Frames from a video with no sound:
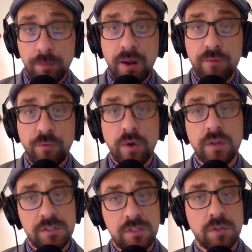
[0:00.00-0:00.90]
bit up front
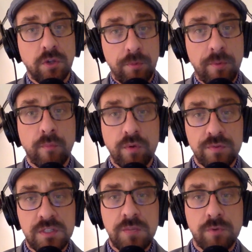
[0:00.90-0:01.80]
because he's a little bit more of
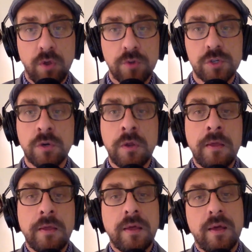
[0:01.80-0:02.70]
a deep closer.
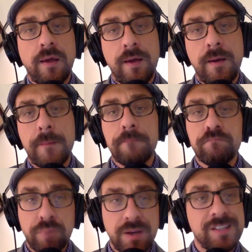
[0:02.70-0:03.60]

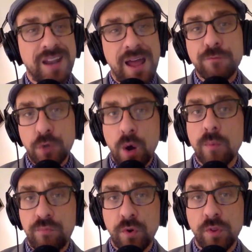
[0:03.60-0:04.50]
But he's going to have to
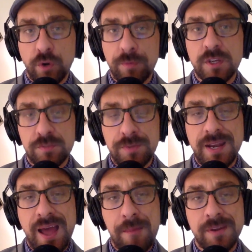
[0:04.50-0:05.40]
hope for a little bit of speed
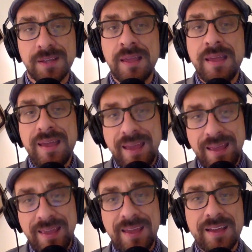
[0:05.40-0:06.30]
happening.
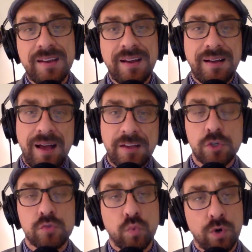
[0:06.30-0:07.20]
And I
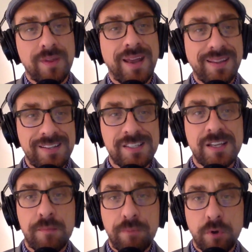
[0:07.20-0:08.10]
just worry that
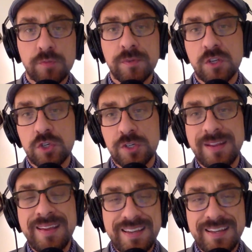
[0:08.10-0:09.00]
inside post
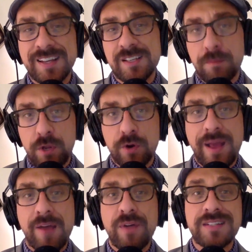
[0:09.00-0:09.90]
position, he doesn't appear to
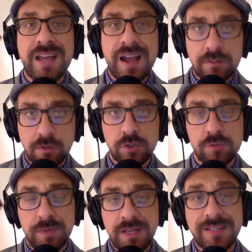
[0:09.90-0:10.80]
have that tactical
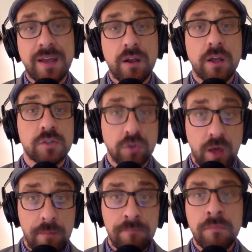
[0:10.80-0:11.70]
speed to get hustled
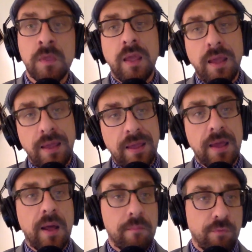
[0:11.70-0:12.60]
up.
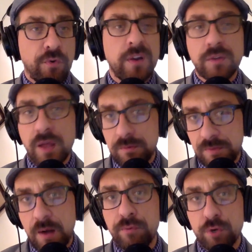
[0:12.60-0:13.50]
And I'm afraid he'll get
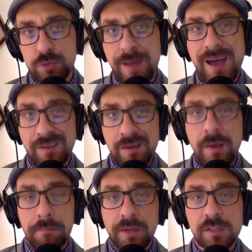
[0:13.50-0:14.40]
kind of pushed back
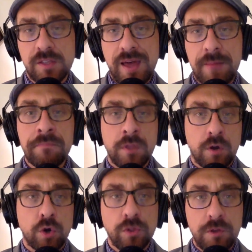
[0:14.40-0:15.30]
because of that
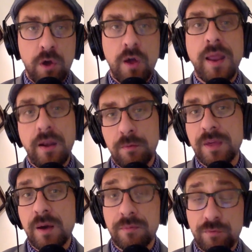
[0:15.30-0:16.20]
early on, and he'll be
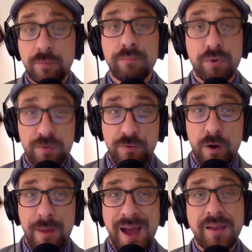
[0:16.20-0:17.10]
coming from pretty
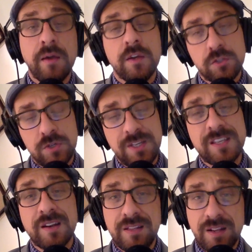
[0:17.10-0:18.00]
far back. So he's
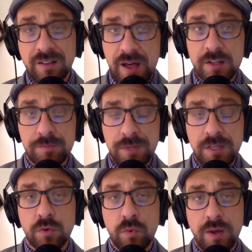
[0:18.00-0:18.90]
going to need a lot of
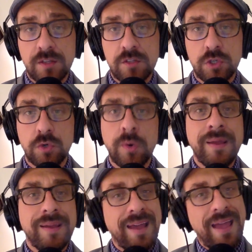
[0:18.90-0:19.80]
speed to run into.
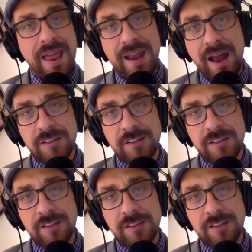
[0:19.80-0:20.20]
And